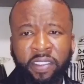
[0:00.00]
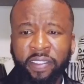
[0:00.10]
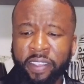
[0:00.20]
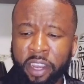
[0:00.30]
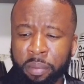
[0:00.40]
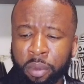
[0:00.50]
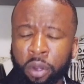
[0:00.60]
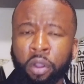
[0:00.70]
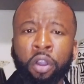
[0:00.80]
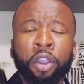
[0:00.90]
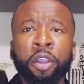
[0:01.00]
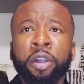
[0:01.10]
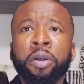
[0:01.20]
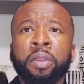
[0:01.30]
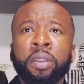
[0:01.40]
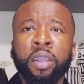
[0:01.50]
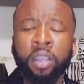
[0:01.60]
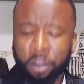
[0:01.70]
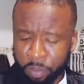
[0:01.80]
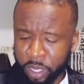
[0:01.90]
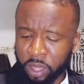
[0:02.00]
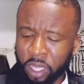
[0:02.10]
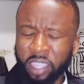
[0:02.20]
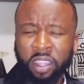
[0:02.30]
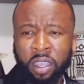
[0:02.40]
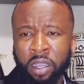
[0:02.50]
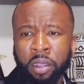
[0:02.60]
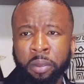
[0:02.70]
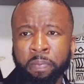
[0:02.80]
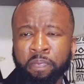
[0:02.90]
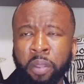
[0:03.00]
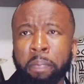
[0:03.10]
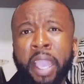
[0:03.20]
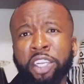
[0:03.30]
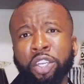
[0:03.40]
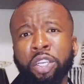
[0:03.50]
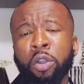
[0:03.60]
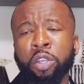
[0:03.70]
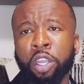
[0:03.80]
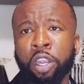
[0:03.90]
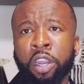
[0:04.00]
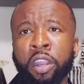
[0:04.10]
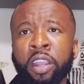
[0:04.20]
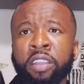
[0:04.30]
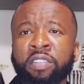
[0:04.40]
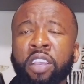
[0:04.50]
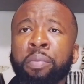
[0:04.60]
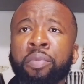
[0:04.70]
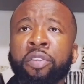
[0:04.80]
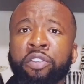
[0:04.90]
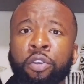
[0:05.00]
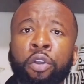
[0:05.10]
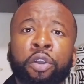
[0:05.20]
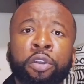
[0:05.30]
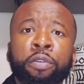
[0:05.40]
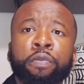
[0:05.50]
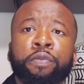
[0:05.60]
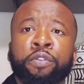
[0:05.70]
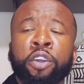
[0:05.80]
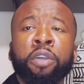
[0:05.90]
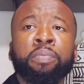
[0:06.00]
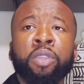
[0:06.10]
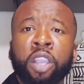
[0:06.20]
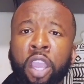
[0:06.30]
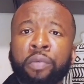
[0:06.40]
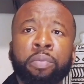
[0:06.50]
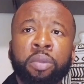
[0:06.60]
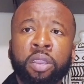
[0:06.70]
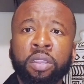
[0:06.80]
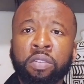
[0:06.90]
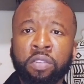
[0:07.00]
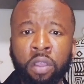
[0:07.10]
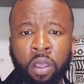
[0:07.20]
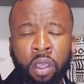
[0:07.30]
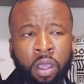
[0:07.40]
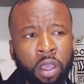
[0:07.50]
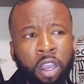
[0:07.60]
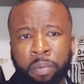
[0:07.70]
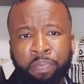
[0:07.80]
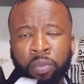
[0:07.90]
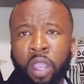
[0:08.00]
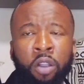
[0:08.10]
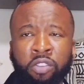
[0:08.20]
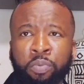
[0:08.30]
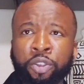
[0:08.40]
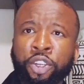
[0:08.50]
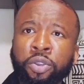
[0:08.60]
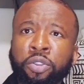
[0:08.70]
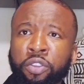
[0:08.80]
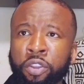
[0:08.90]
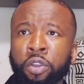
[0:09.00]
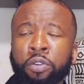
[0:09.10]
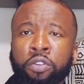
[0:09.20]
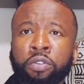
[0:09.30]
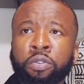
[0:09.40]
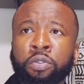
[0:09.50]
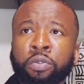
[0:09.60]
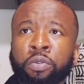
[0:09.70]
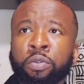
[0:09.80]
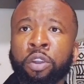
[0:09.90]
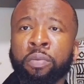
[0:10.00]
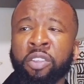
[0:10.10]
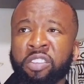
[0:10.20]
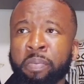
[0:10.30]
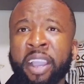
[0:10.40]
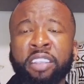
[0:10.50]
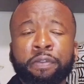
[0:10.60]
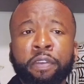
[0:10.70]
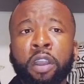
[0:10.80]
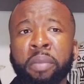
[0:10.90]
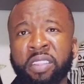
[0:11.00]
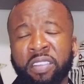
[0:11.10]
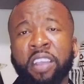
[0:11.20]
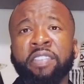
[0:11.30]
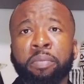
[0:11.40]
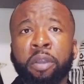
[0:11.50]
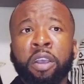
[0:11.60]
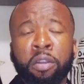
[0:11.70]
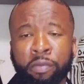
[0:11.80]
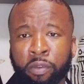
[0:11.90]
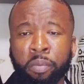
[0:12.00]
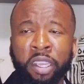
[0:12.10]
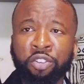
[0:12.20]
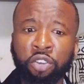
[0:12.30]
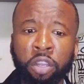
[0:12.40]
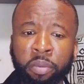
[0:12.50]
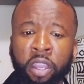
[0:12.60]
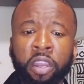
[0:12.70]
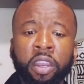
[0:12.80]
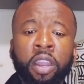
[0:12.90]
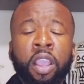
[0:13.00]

cinnamon oil. Um, I think the the major note here is amyris oil from the Caribbean um, I was opportune to go to um, the spice farm in Zanzibar for my trip, and